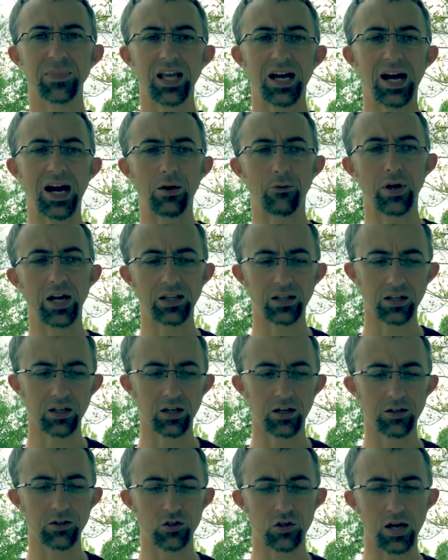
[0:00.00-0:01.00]
I ran the
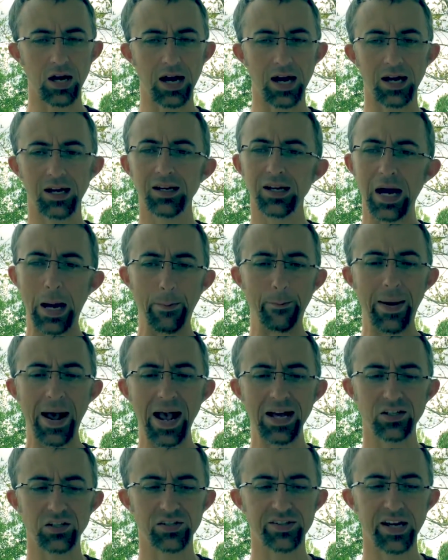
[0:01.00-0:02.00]
gun dry, I
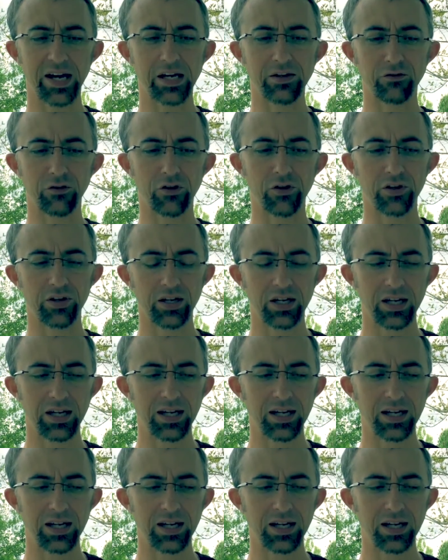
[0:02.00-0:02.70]
match savered.